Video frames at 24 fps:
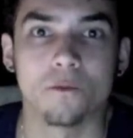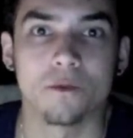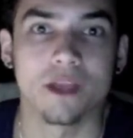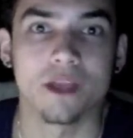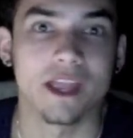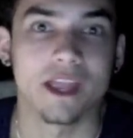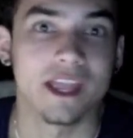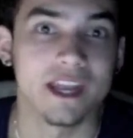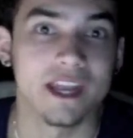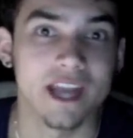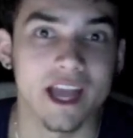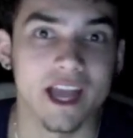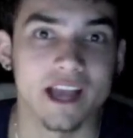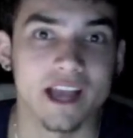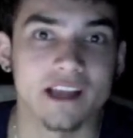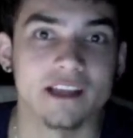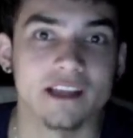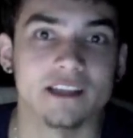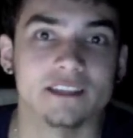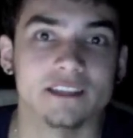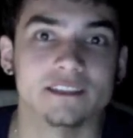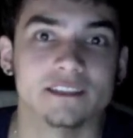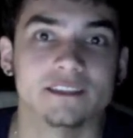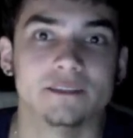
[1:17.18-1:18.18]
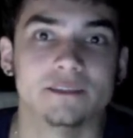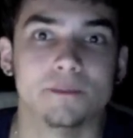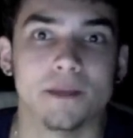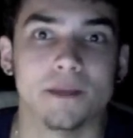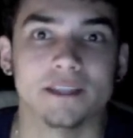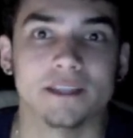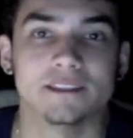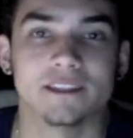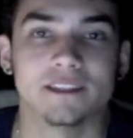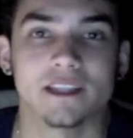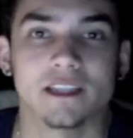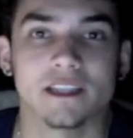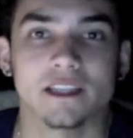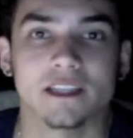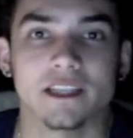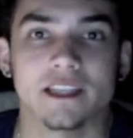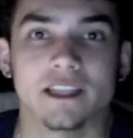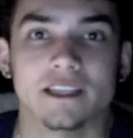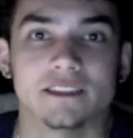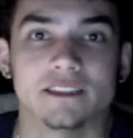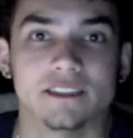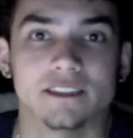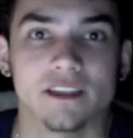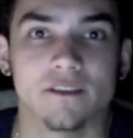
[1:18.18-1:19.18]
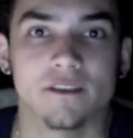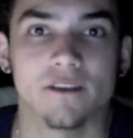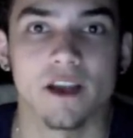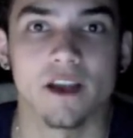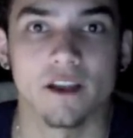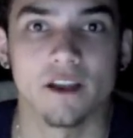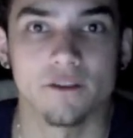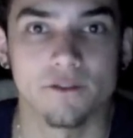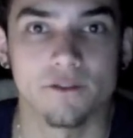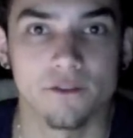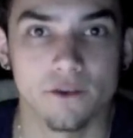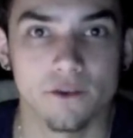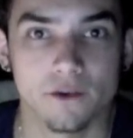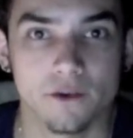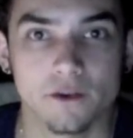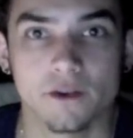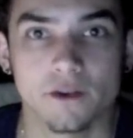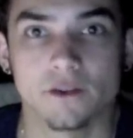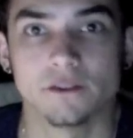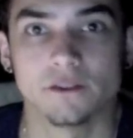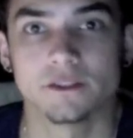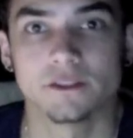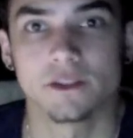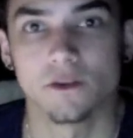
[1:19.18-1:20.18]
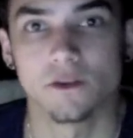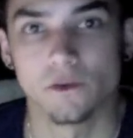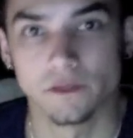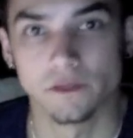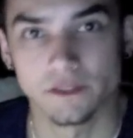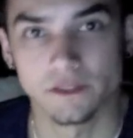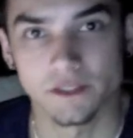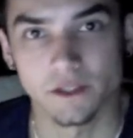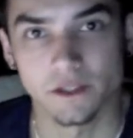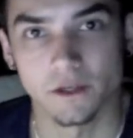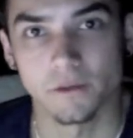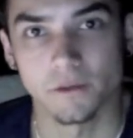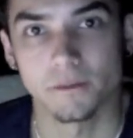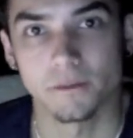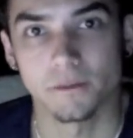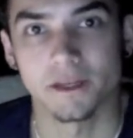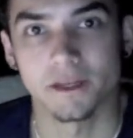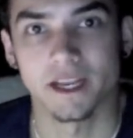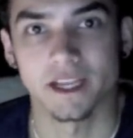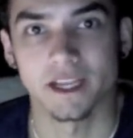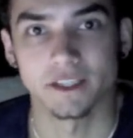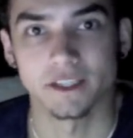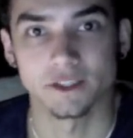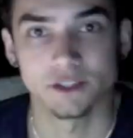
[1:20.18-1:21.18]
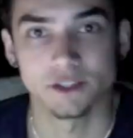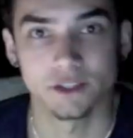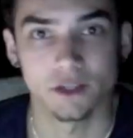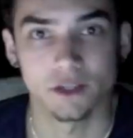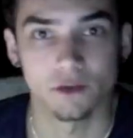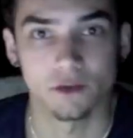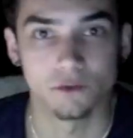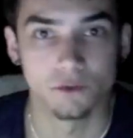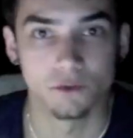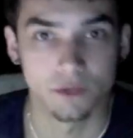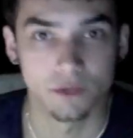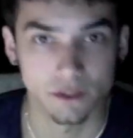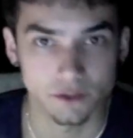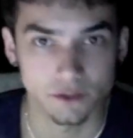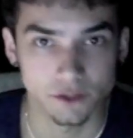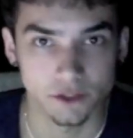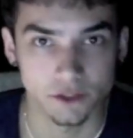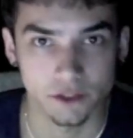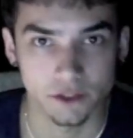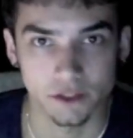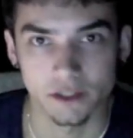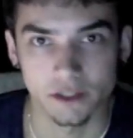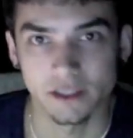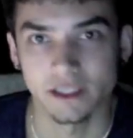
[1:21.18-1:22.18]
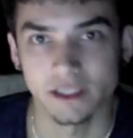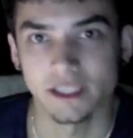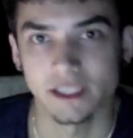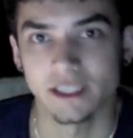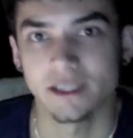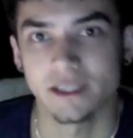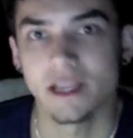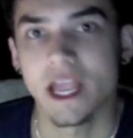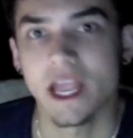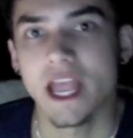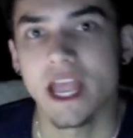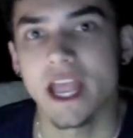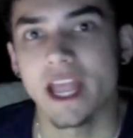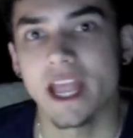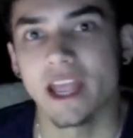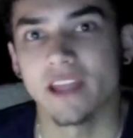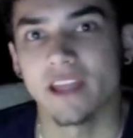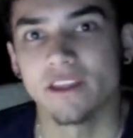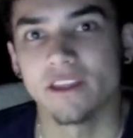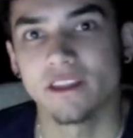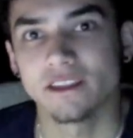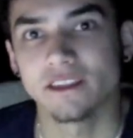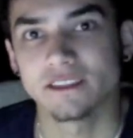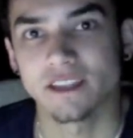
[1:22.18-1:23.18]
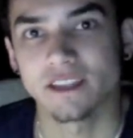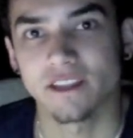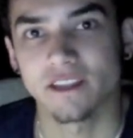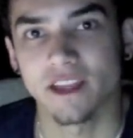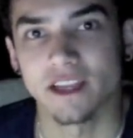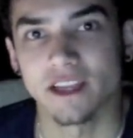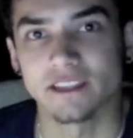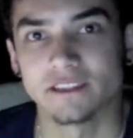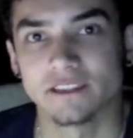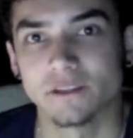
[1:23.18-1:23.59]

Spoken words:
it has basically, instead of high fructose corn syrup, it has real sugar in it and things like that.